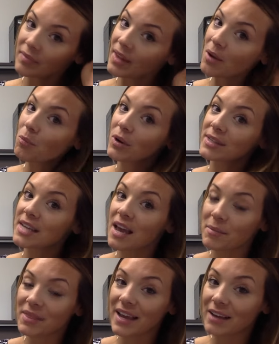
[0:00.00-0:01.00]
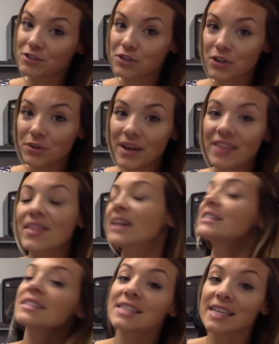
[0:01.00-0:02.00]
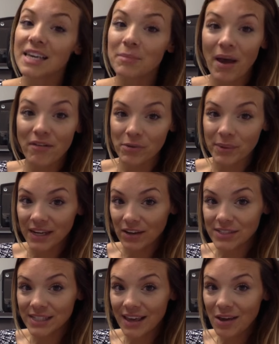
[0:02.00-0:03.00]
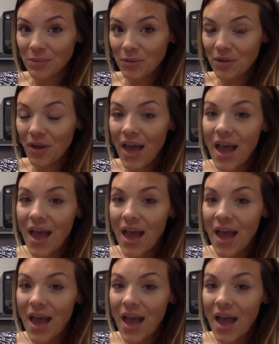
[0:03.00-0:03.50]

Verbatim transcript: and one time in the afternoon, and that's to keep everybody else accountable,